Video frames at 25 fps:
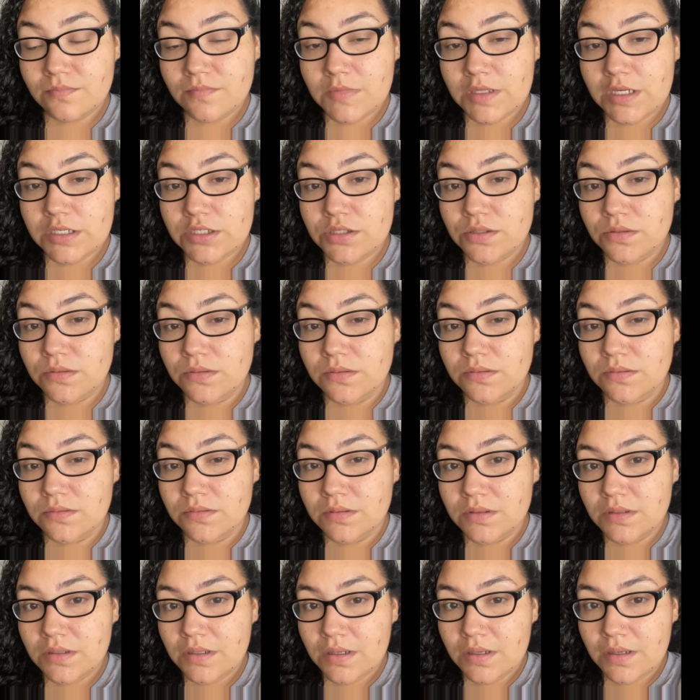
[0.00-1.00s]
So
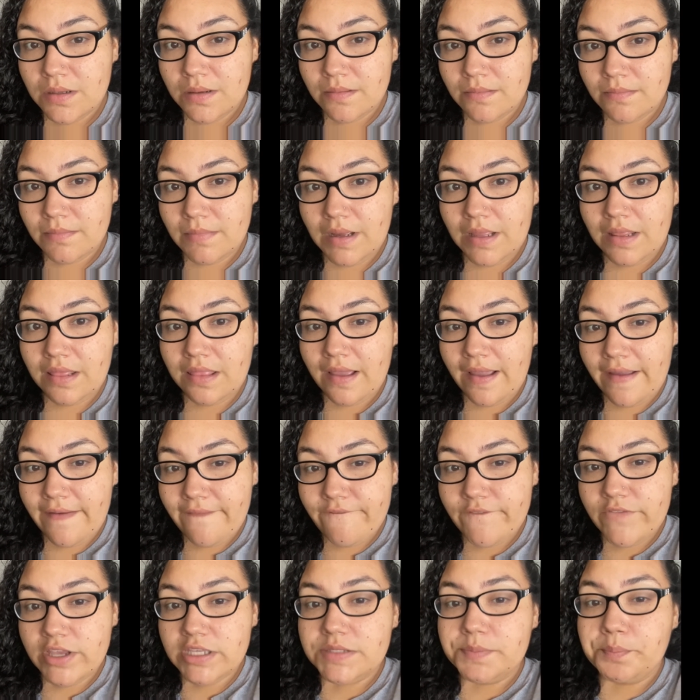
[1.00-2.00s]
my life
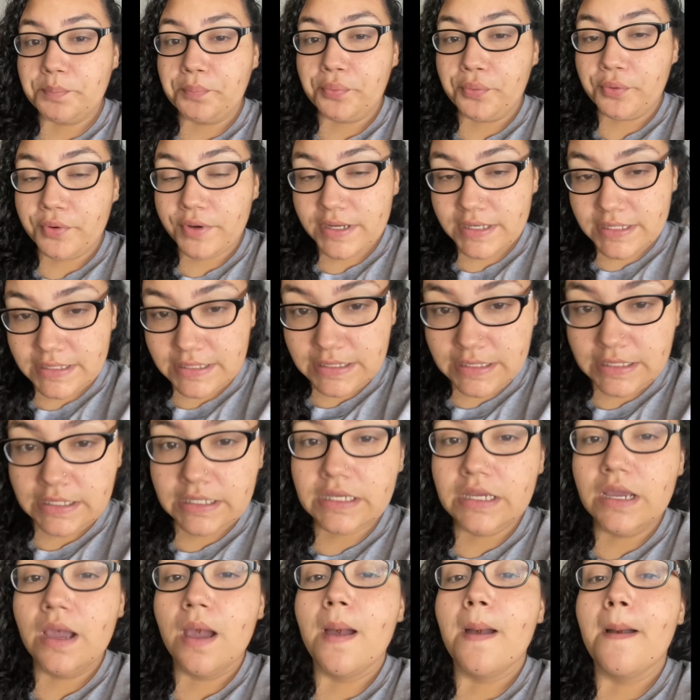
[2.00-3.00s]
is
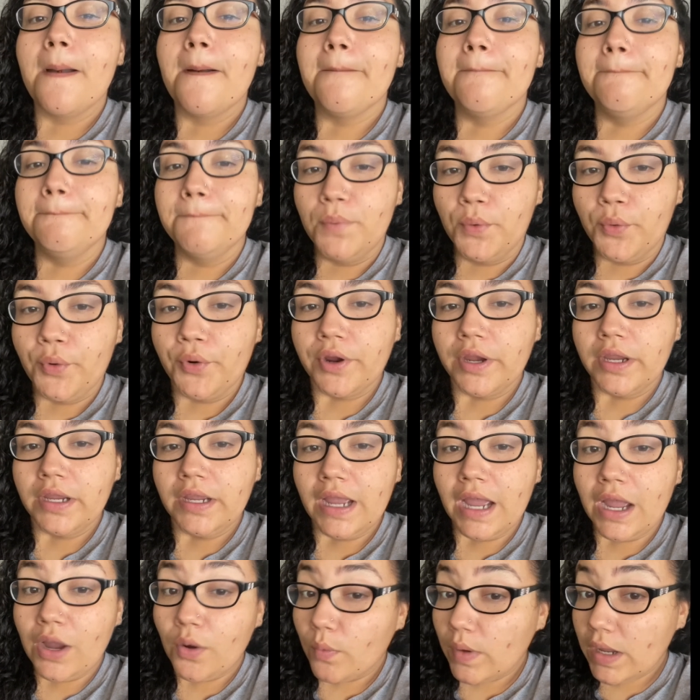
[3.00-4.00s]
pretty boring.
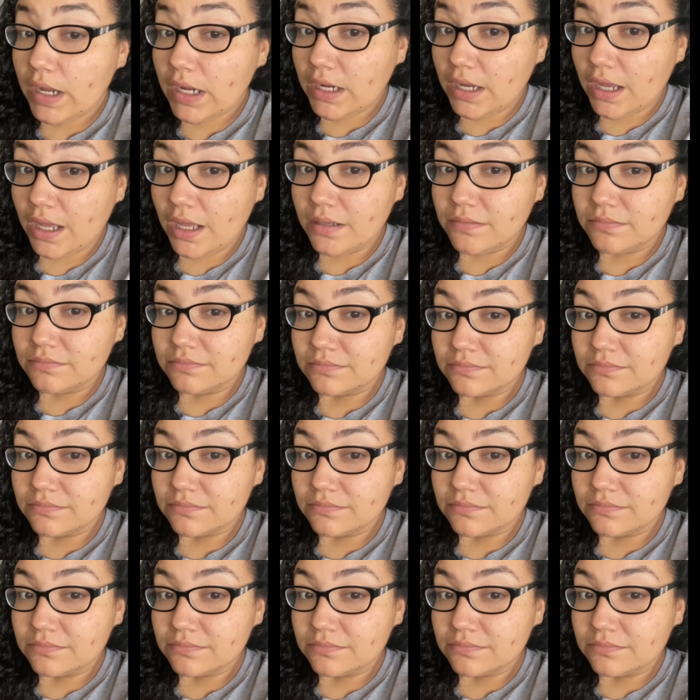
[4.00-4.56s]
I wake up